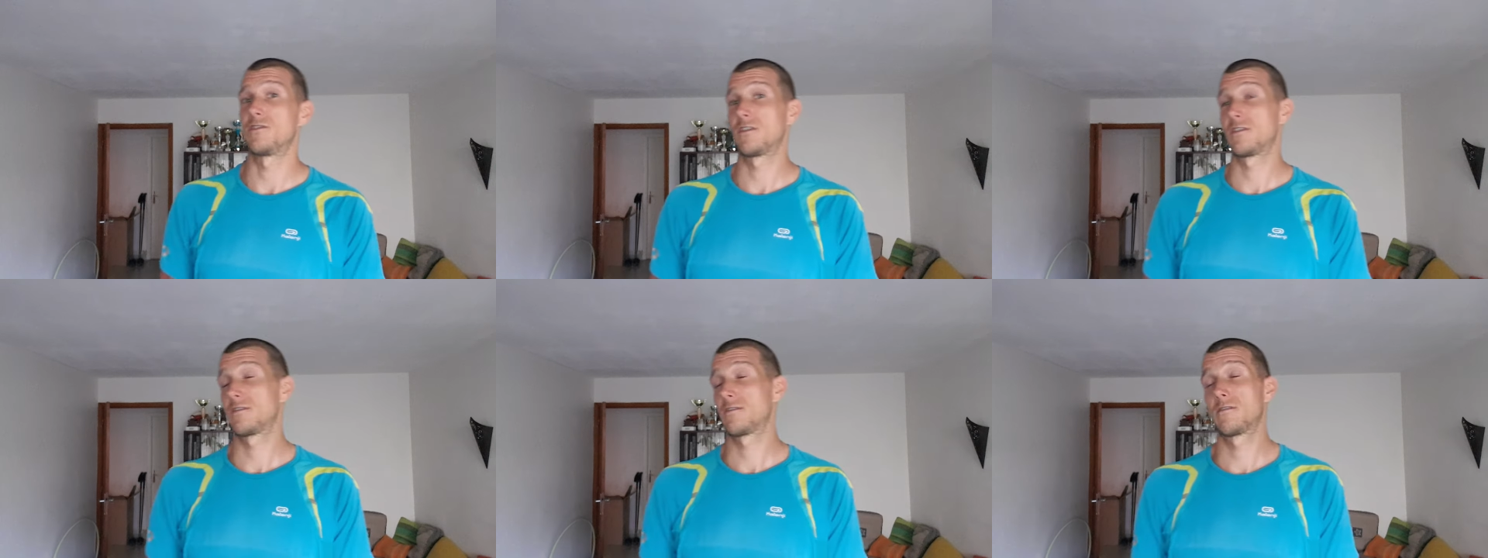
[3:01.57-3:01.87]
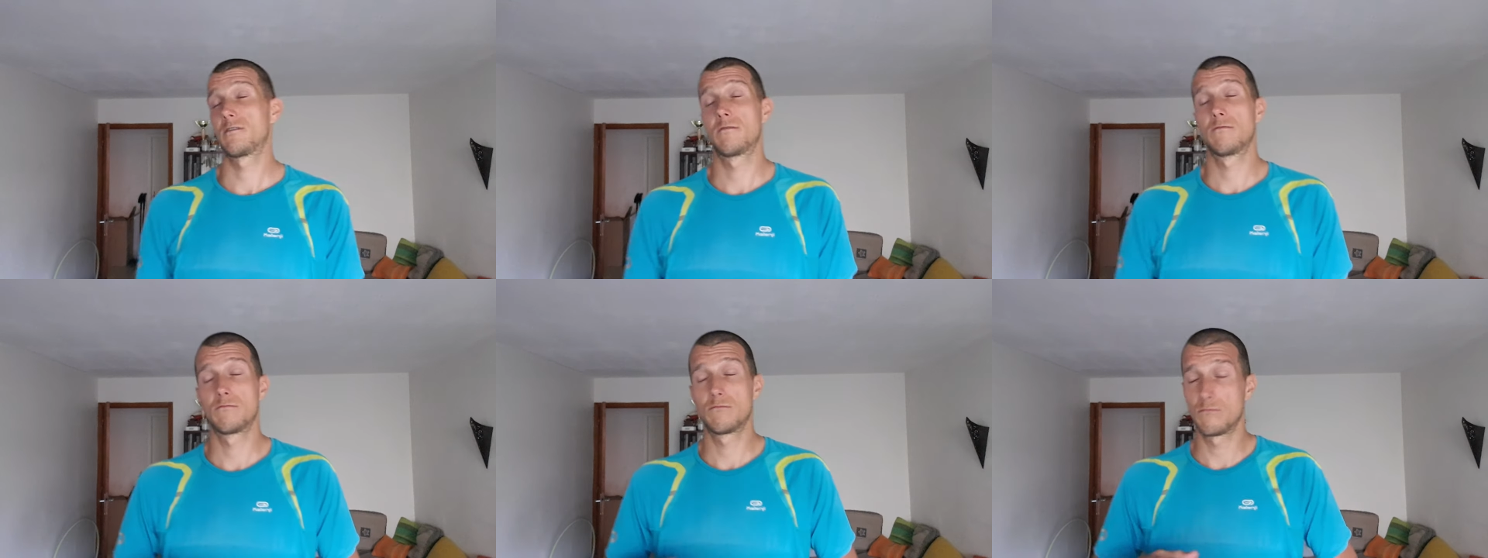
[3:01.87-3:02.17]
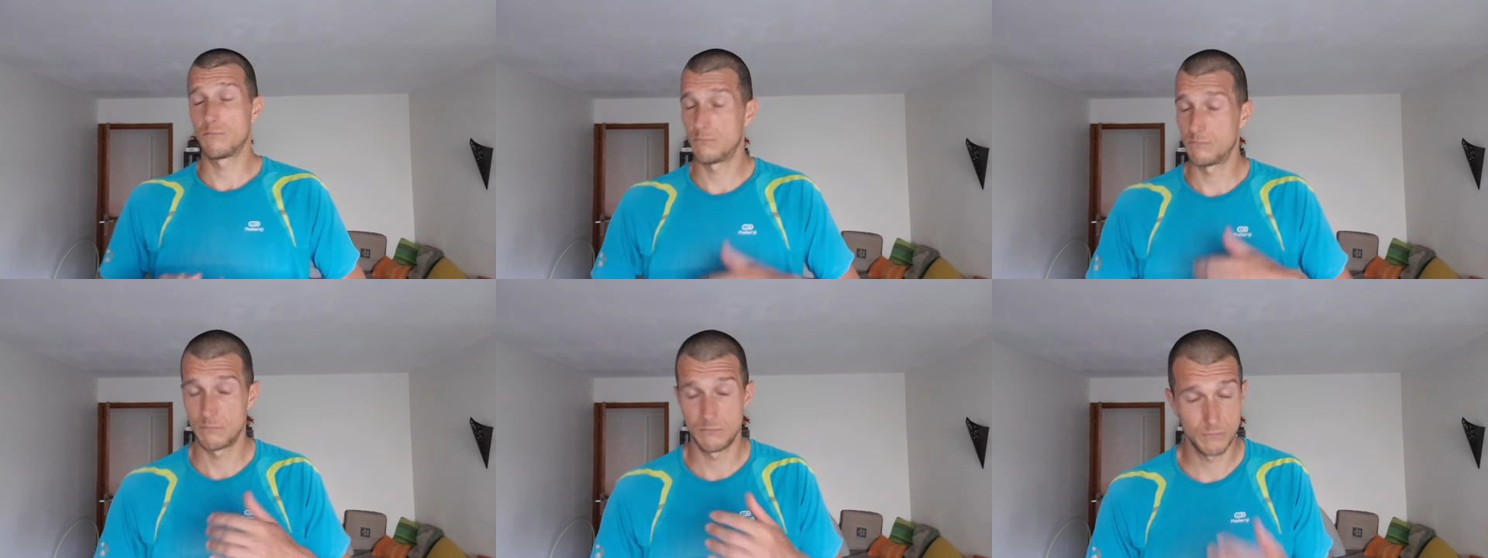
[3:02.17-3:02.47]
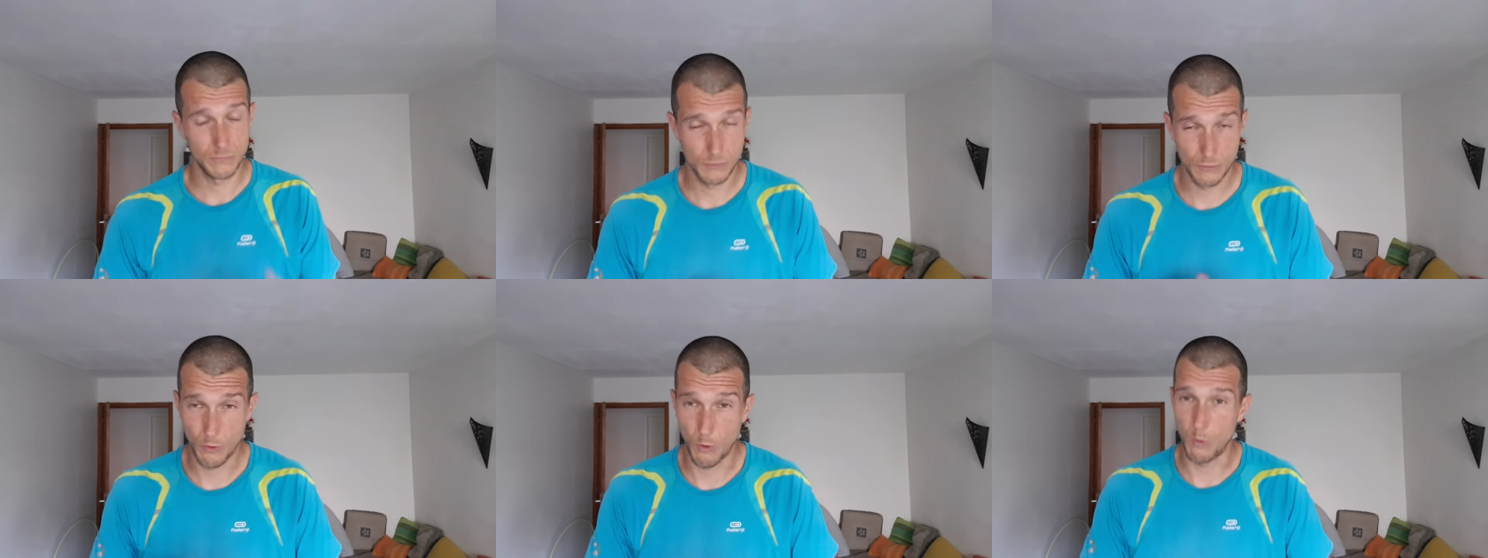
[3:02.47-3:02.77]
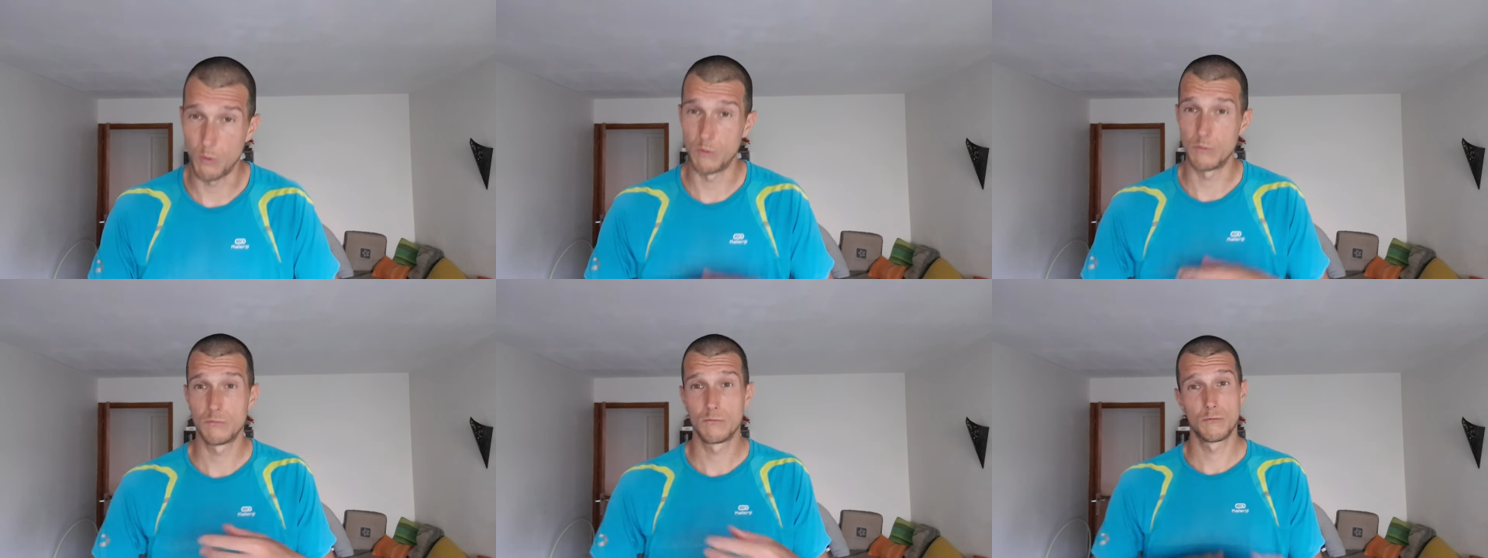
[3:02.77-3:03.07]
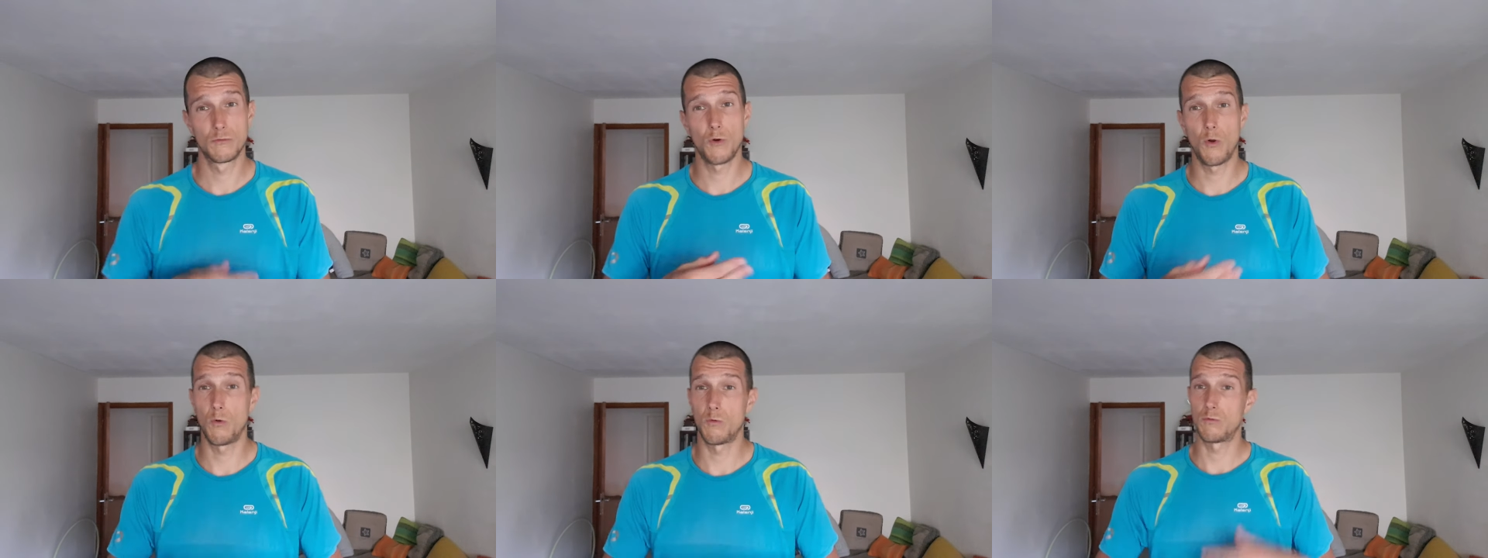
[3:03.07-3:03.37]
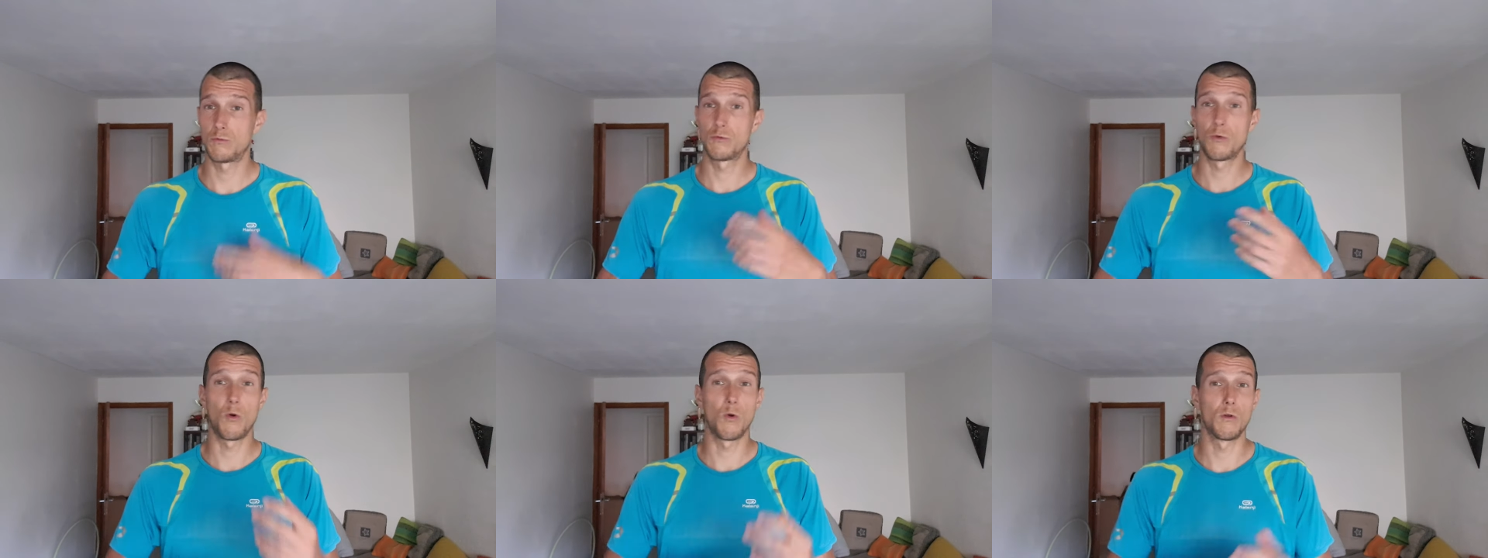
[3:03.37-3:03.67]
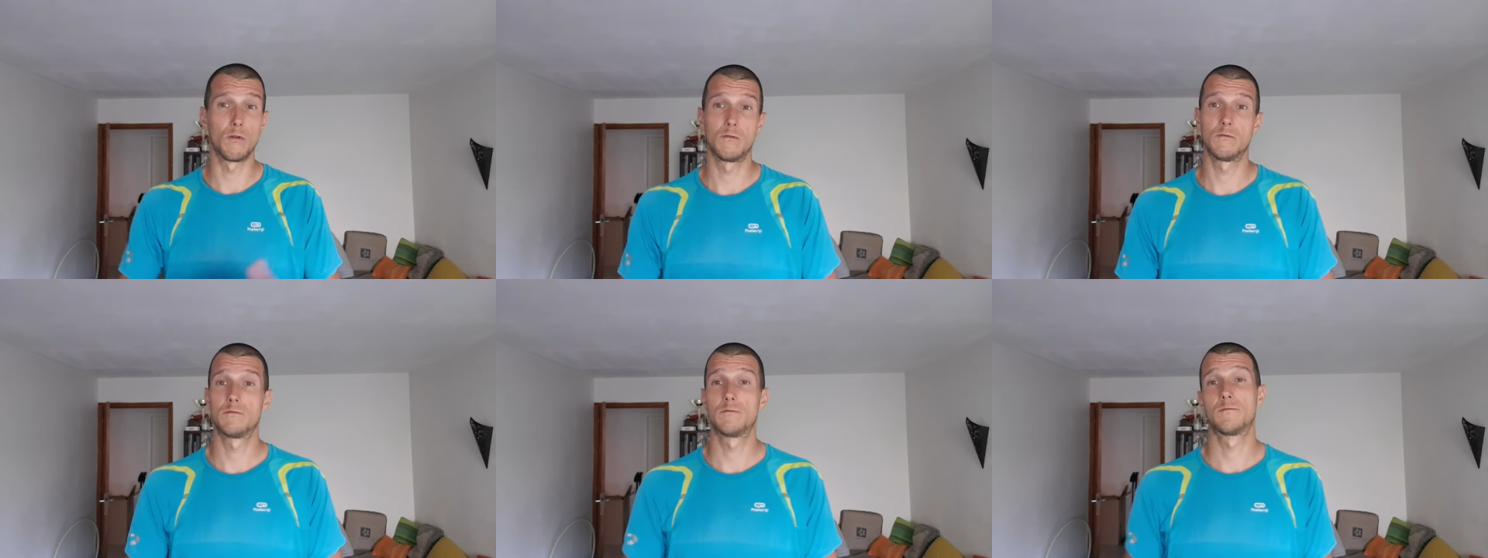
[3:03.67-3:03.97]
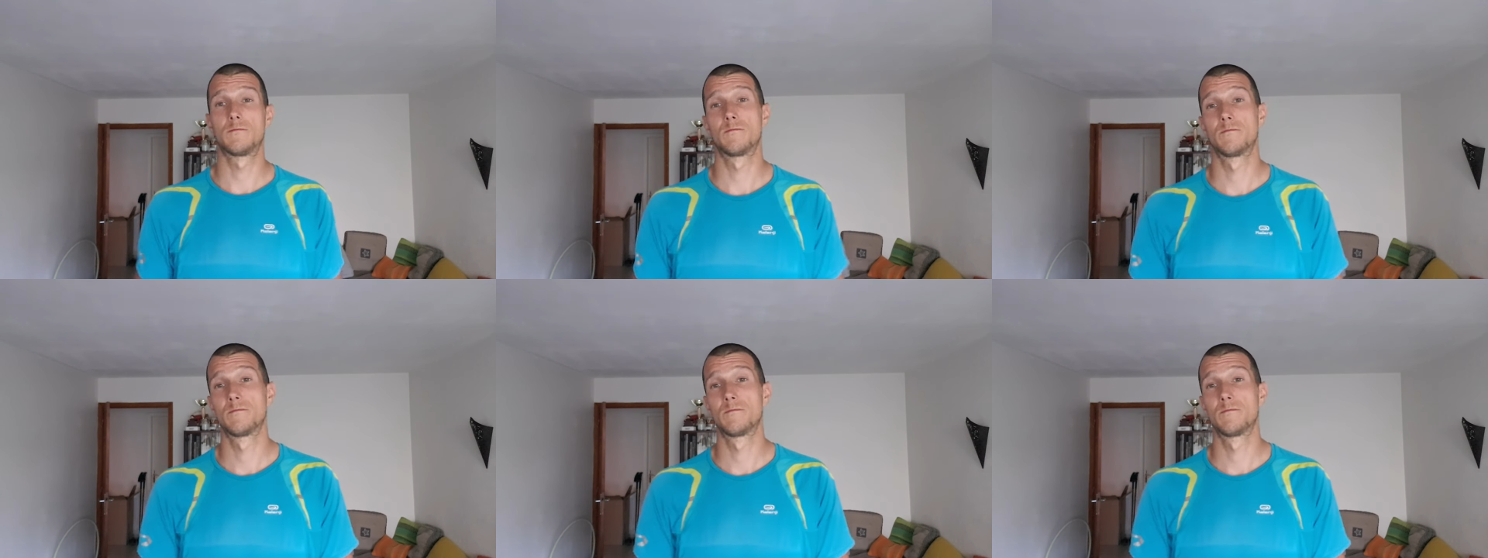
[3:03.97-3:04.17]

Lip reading: Just roll, roll, roll.